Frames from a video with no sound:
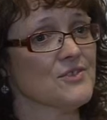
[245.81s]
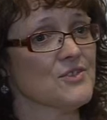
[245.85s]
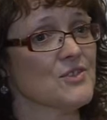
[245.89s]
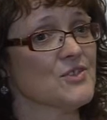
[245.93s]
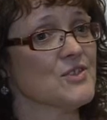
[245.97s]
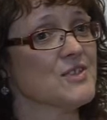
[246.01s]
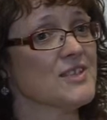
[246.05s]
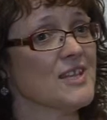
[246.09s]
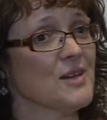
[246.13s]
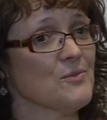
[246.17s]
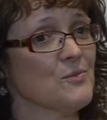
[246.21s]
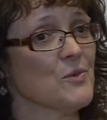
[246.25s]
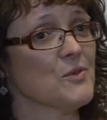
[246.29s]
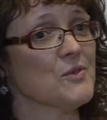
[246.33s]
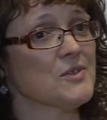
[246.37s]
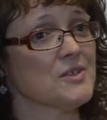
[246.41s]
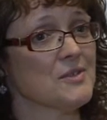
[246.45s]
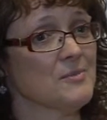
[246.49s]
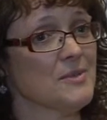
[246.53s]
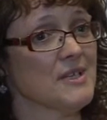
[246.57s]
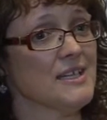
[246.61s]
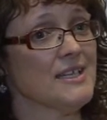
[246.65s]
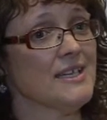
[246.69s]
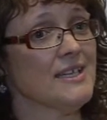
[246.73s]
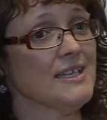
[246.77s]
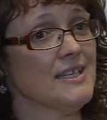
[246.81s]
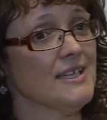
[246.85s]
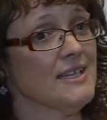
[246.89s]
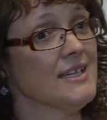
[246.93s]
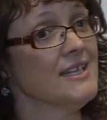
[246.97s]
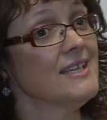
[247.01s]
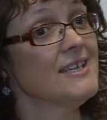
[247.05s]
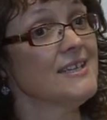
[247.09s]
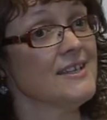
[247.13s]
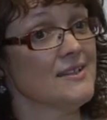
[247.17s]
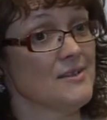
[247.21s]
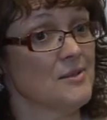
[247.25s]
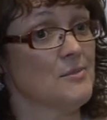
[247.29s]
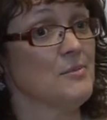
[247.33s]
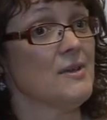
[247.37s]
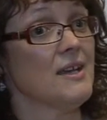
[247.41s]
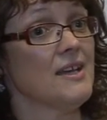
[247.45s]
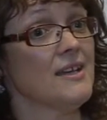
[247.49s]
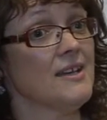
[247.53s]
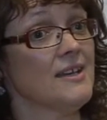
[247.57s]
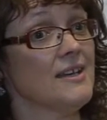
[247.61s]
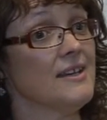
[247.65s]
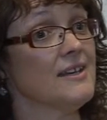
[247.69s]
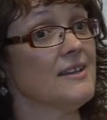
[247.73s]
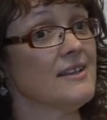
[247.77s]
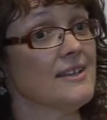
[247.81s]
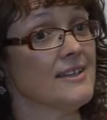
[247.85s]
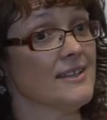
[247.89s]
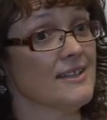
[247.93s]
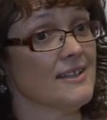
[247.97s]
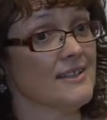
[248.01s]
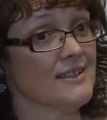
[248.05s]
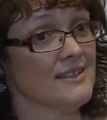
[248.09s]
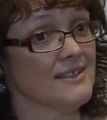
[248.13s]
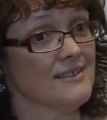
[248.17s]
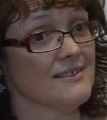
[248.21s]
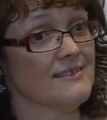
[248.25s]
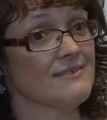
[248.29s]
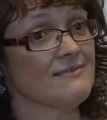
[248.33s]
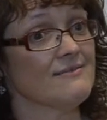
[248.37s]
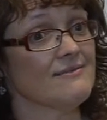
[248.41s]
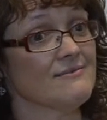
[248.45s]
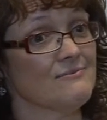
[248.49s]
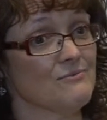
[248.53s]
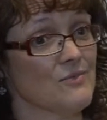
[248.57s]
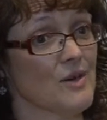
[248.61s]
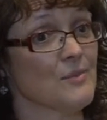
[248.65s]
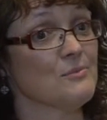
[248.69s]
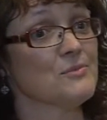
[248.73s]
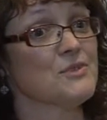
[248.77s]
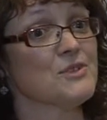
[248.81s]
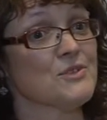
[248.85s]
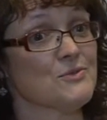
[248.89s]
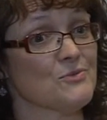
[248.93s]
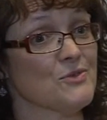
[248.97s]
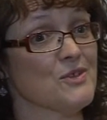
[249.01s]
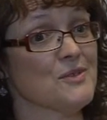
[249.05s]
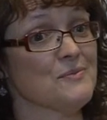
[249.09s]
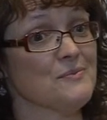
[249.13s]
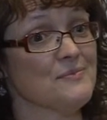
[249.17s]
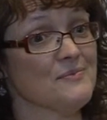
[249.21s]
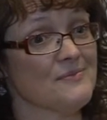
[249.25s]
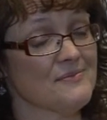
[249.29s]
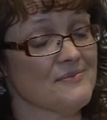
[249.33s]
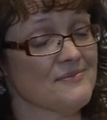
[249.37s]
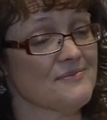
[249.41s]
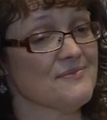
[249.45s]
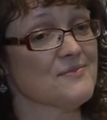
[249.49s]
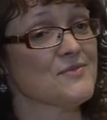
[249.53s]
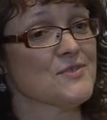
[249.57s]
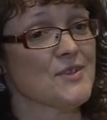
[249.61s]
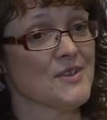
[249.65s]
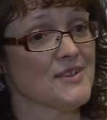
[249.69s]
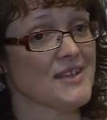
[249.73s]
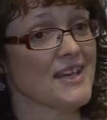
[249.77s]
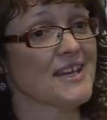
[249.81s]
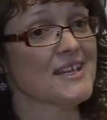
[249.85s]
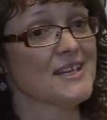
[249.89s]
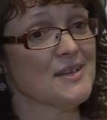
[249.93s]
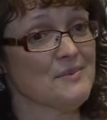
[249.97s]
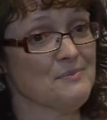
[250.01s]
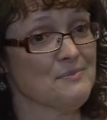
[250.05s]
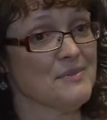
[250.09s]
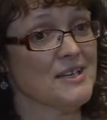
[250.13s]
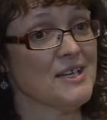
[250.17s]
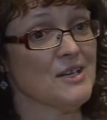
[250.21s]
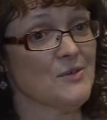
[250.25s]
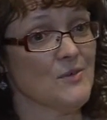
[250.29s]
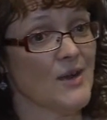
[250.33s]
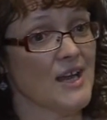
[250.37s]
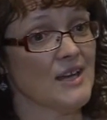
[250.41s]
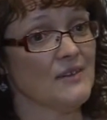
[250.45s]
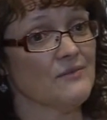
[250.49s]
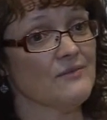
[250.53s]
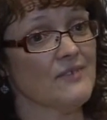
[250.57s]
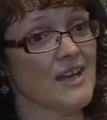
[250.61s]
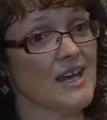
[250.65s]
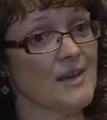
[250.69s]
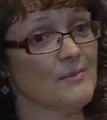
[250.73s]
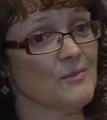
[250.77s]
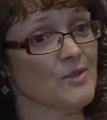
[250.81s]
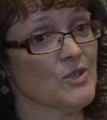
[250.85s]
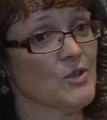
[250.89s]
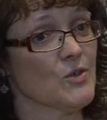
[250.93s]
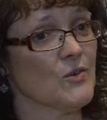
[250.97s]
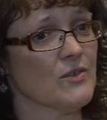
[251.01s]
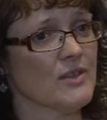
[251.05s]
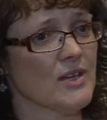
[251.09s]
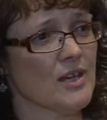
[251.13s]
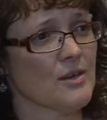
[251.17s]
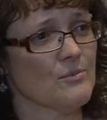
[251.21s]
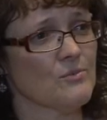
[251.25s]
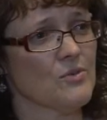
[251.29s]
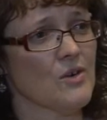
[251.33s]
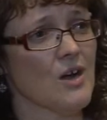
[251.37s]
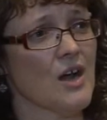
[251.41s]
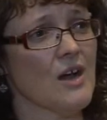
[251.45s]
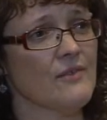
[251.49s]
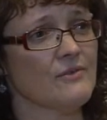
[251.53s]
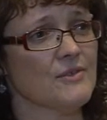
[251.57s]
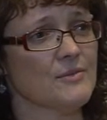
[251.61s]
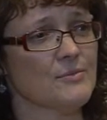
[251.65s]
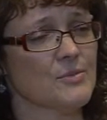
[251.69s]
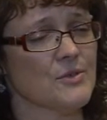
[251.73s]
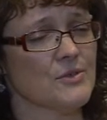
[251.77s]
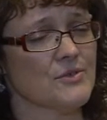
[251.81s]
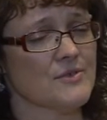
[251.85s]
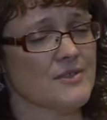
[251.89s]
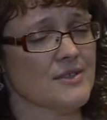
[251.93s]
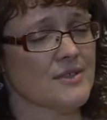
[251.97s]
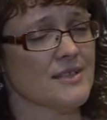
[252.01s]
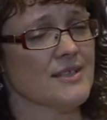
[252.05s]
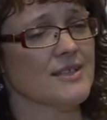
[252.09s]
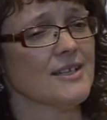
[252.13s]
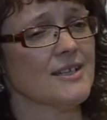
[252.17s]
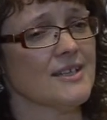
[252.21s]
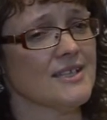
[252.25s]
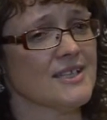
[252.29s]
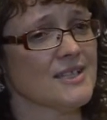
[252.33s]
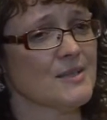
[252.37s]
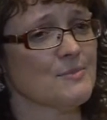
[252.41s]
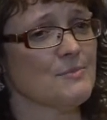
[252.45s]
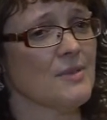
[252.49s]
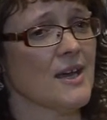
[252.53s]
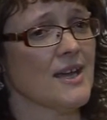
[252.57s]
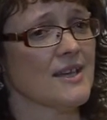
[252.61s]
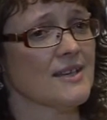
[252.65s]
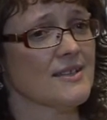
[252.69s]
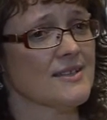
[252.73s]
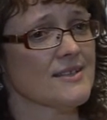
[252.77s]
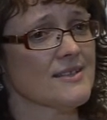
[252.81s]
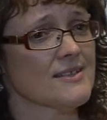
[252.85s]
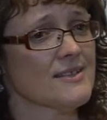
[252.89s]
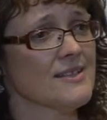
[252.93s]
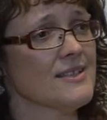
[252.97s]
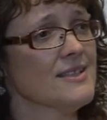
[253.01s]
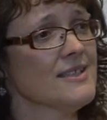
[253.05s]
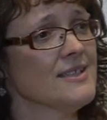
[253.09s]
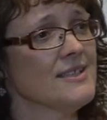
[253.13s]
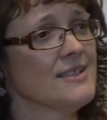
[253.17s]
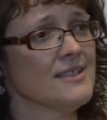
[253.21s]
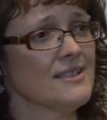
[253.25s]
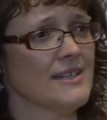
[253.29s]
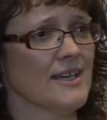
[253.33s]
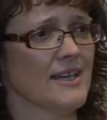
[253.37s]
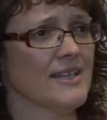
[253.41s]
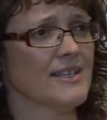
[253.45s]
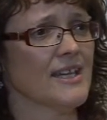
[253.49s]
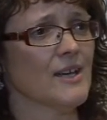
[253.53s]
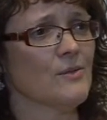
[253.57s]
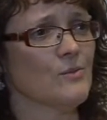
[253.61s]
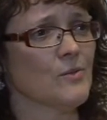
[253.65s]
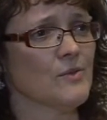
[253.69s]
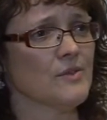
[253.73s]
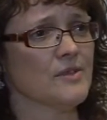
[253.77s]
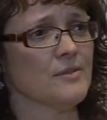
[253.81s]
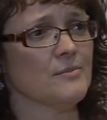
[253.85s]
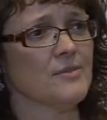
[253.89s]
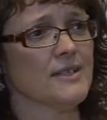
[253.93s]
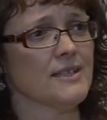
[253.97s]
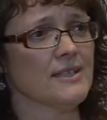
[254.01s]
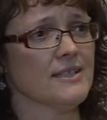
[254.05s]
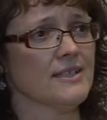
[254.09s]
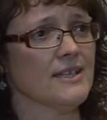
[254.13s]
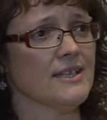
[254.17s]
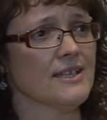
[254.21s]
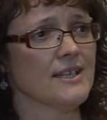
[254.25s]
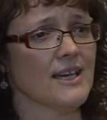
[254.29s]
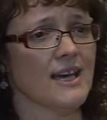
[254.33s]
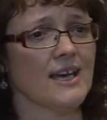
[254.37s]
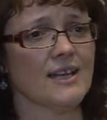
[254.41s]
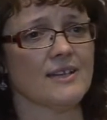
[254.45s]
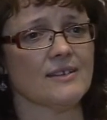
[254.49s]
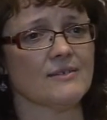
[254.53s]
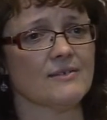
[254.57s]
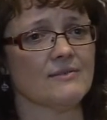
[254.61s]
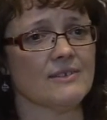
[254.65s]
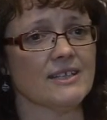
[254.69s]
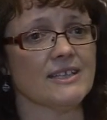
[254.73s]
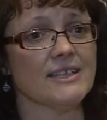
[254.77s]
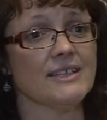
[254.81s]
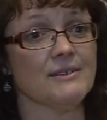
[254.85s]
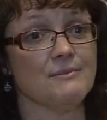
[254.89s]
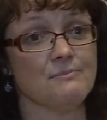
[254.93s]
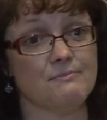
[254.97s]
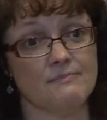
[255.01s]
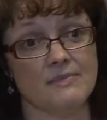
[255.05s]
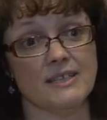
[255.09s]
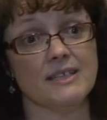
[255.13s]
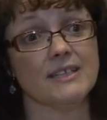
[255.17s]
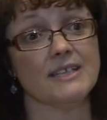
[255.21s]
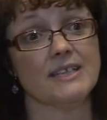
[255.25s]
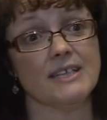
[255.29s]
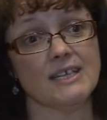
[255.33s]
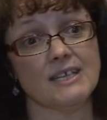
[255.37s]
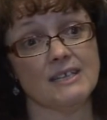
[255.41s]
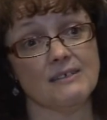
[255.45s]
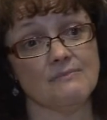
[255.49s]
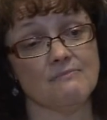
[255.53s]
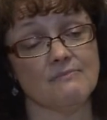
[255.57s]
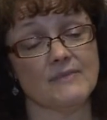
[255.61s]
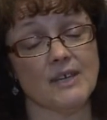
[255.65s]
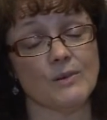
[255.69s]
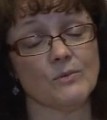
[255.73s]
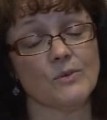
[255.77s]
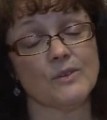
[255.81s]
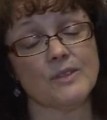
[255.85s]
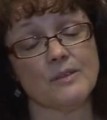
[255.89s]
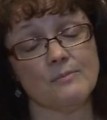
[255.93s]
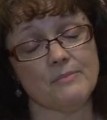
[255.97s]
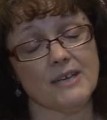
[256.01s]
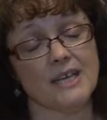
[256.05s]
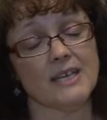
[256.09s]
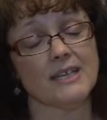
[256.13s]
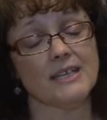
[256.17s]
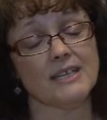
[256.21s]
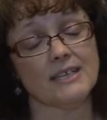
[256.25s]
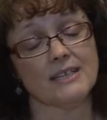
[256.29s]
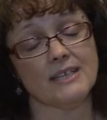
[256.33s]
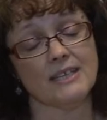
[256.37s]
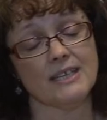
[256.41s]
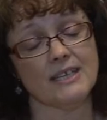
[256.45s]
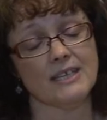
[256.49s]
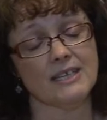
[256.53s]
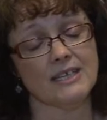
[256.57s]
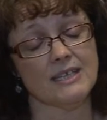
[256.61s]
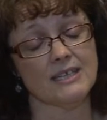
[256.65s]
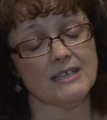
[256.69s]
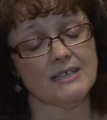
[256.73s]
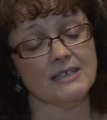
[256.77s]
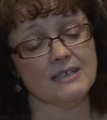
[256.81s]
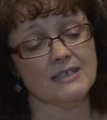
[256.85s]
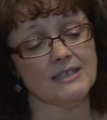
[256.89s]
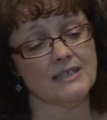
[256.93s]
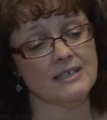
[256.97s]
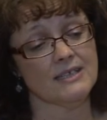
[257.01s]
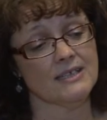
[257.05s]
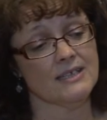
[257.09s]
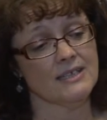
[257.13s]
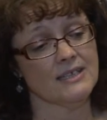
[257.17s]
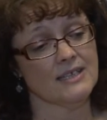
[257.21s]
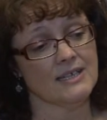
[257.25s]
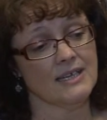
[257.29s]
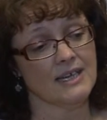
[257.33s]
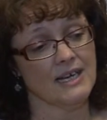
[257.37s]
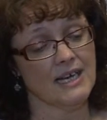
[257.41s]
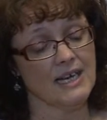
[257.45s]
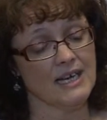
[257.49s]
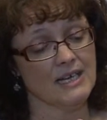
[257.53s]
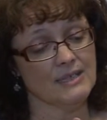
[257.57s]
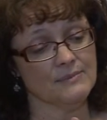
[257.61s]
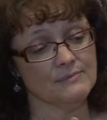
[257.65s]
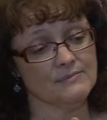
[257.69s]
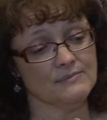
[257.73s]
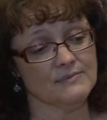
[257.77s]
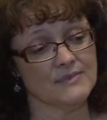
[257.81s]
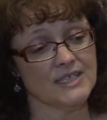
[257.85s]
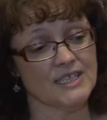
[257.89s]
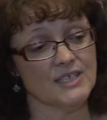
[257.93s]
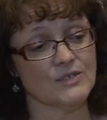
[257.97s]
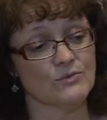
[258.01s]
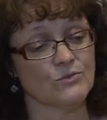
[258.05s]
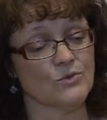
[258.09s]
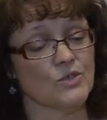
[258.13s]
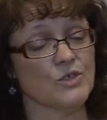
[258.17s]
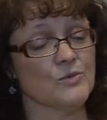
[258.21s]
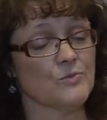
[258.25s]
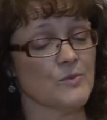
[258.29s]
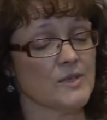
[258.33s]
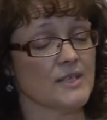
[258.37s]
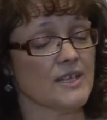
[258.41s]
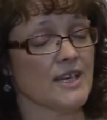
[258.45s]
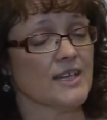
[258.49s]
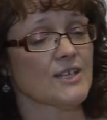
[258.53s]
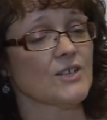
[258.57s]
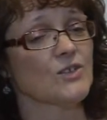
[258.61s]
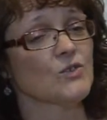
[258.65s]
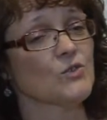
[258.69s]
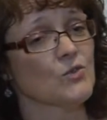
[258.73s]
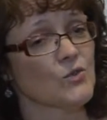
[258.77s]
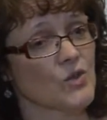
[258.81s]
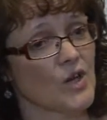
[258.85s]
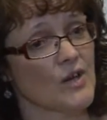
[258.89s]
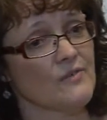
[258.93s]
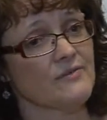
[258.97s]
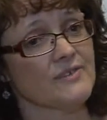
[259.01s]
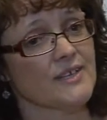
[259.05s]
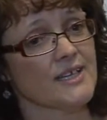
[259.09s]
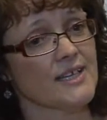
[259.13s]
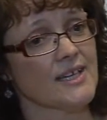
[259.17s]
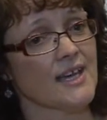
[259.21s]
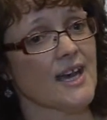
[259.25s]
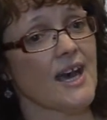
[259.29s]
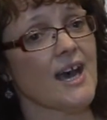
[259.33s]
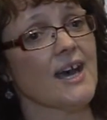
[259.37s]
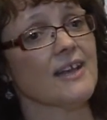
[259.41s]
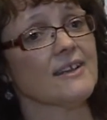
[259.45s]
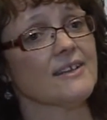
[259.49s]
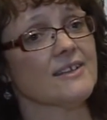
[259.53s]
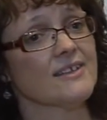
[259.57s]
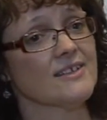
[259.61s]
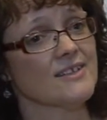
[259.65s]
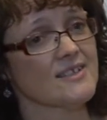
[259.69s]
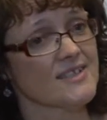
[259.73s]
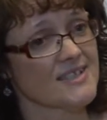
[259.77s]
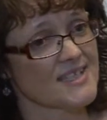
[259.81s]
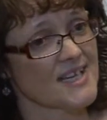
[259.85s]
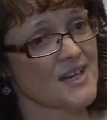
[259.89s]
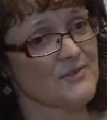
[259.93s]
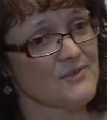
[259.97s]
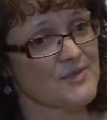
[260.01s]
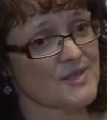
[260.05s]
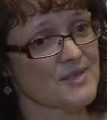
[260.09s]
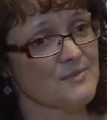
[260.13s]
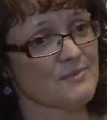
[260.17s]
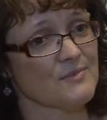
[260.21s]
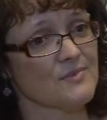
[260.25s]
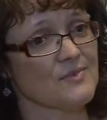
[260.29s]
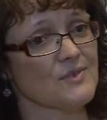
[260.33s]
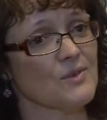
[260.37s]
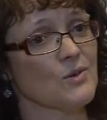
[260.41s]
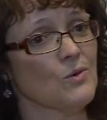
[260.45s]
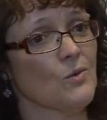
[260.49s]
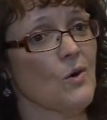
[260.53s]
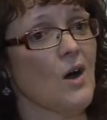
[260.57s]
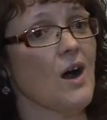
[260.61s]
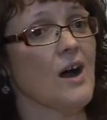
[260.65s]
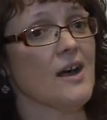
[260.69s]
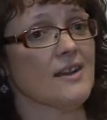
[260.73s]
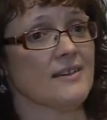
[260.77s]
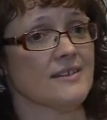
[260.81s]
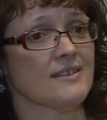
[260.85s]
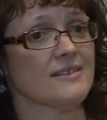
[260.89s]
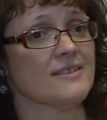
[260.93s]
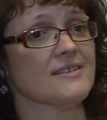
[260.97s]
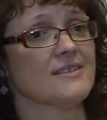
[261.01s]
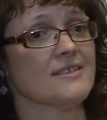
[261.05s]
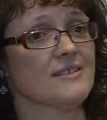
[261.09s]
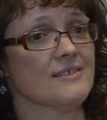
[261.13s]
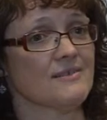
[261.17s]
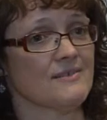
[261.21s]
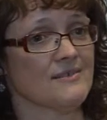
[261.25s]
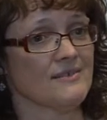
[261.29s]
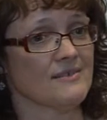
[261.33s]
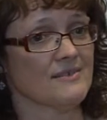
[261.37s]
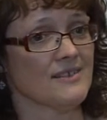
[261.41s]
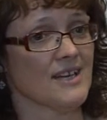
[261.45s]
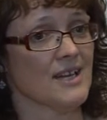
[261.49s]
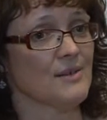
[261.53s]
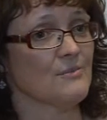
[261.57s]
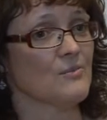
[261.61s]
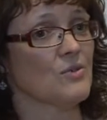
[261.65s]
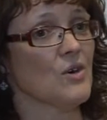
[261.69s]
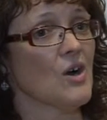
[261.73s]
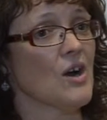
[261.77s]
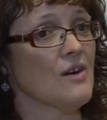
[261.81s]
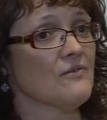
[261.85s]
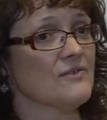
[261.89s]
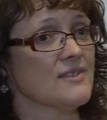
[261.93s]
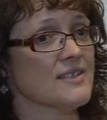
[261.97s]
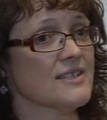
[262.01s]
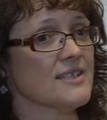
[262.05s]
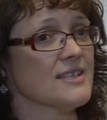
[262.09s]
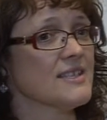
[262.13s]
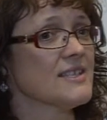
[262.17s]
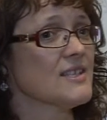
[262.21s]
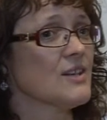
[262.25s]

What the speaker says: So do they want to be the bed in the rumpus room so they can be around family, or are they a private person that needs space and they want the bed in their garden, they want the bed in their in a room where they can look over the garden and just have some quietness and privacy.